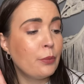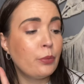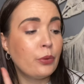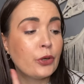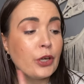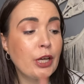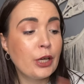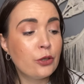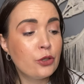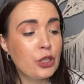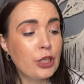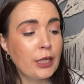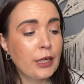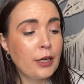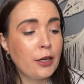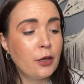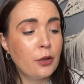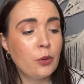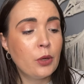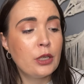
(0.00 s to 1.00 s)

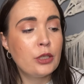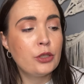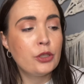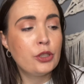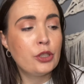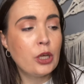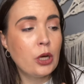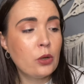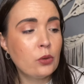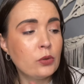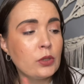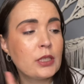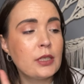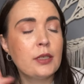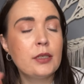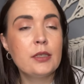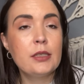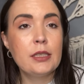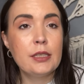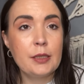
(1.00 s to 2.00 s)
Briogeo Don't
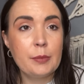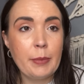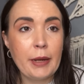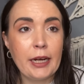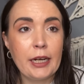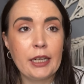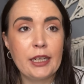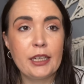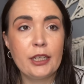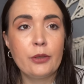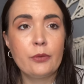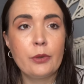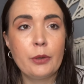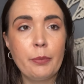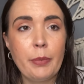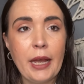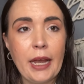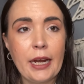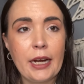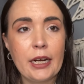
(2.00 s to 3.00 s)
Despair
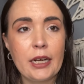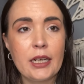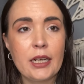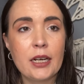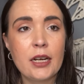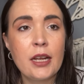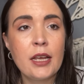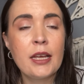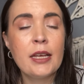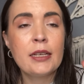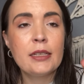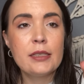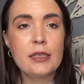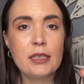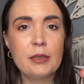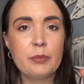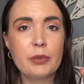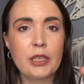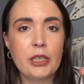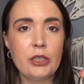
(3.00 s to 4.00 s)
Repair
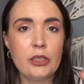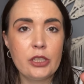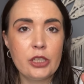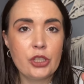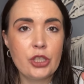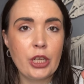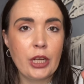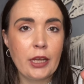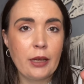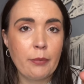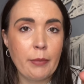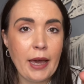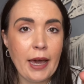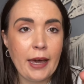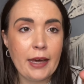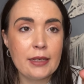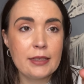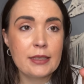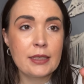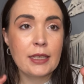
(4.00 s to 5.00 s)
Deep Conditioning
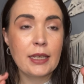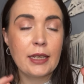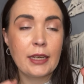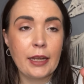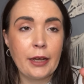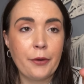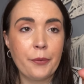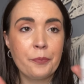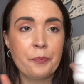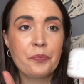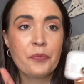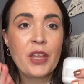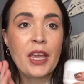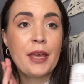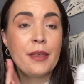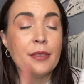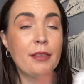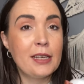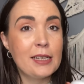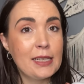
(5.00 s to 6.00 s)
Mask. Now,
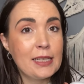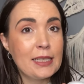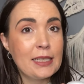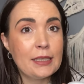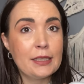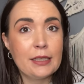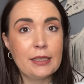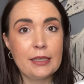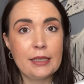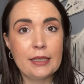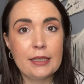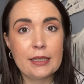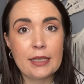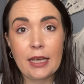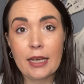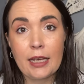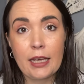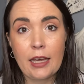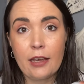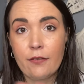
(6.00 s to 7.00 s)
this is
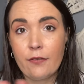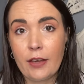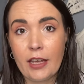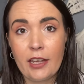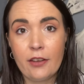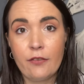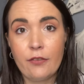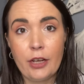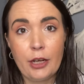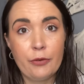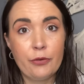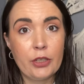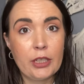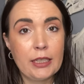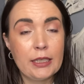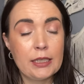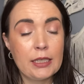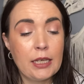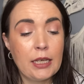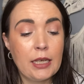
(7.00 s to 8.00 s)
like a fan
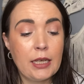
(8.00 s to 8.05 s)
favorite.